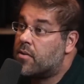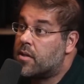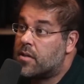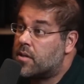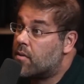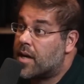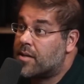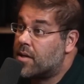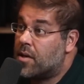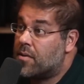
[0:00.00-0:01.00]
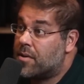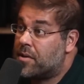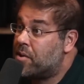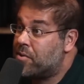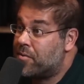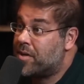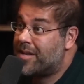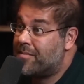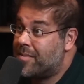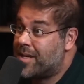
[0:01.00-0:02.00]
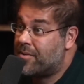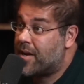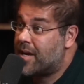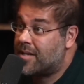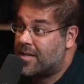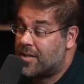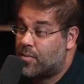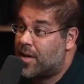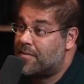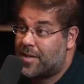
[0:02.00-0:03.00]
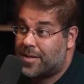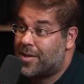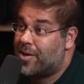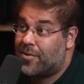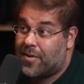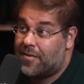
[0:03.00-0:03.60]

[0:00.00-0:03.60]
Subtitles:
Ulysses Grant to go to the theater with him, and Grant and his wife didn't go.